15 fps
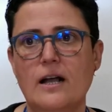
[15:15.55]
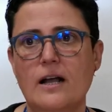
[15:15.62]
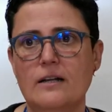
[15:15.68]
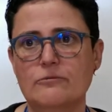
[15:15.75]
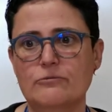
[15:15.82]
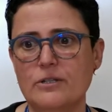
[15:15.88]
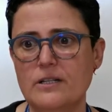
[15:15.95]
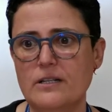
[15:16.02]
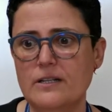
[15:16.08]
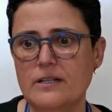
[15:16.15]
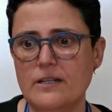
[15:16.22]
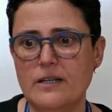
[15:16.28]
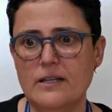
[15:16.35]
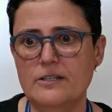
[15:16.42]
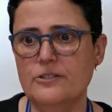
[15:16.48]
I
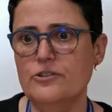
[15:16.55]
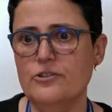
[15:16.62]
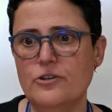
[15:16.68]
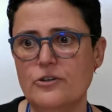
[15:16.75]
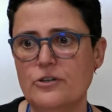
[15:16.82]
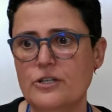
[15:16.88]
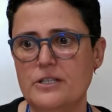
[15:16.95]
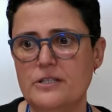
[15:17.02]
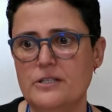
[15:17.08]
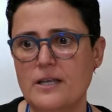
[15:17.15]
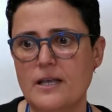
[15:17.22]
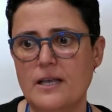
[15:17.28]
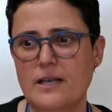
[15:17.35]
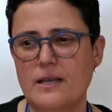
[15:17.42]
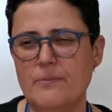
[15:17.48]
really enjoyed
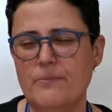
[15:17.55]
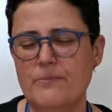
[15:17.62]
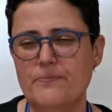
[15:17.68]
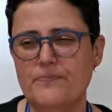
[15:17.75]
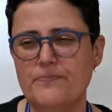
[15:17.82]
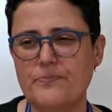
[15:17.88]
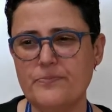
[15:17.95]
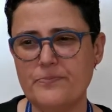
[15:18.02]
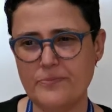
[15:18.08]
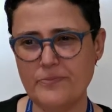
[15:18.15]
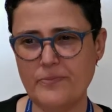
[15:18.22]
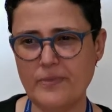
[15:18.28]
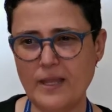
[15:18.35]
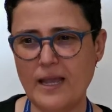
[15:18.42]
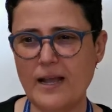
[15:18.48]

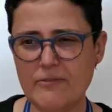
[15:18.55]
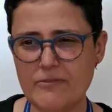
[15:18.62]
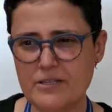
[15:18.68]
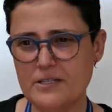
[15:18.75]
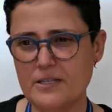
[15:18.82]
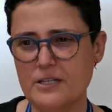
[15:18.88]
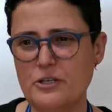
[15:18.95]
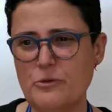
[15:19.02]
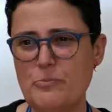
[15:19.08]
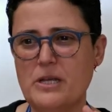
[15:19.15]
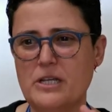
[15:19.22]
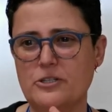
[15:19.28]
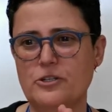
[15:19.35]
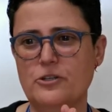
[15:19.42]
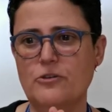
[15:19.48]
having such a
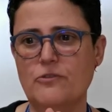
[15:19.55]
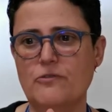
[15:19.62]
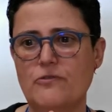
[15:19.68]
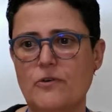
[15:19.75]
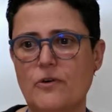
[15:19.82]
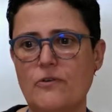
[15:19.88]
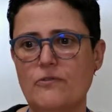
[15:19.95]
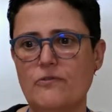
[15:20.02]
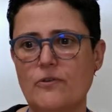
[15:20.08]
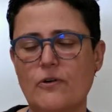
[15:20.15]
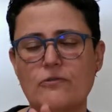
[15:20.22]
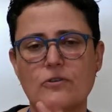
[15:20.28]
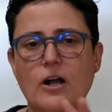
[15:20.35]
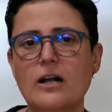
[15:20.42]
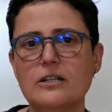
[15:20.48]
mixture
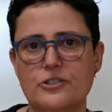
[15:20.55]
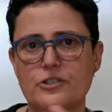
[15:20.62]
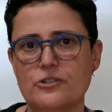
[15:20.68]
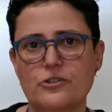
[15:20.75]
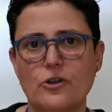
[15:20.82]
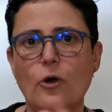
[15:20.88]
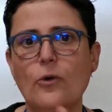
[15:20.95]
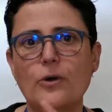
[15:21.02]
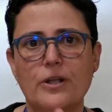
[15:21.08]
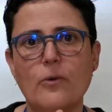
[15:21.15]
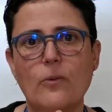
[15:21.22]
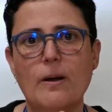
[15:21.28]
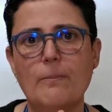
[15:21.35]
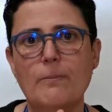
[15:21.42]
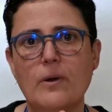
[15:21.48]
of cultures all in
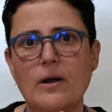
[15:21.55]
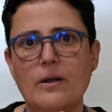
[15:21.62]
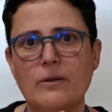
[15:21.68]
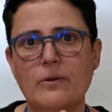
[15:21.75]
one